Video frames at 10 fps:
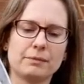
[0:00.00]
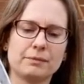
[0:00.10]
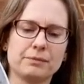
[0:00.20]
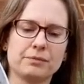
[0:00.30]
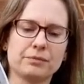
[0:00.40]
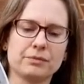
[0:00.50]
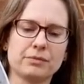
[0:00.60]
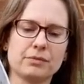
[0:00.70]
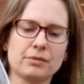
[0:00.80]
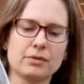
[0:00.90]

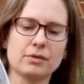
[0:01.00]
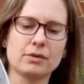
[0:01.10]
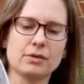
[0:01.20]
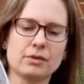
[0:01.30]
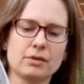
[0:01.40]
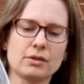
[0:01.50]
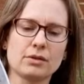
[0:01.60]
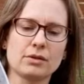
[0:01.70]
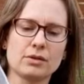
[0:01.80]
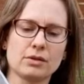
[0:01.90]

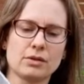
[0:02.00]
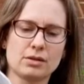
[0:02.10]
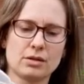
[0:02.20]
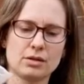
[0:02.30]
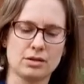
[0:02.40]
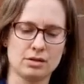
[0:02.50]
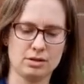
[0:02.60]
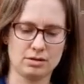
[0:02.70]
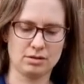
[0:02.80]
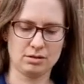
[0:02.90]

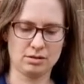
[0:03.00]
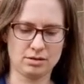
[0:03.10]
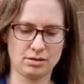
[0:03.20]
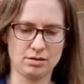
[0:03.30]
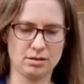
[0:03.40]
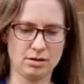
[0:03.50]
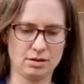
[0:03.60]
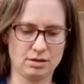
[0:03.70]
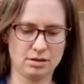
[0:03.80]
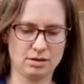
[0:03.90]

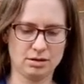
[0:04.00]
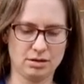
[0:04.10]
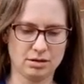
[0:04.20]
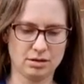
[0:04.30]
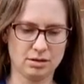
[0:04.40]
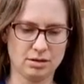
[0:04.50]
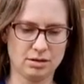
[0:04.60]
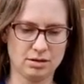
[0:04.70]
(no one is talking)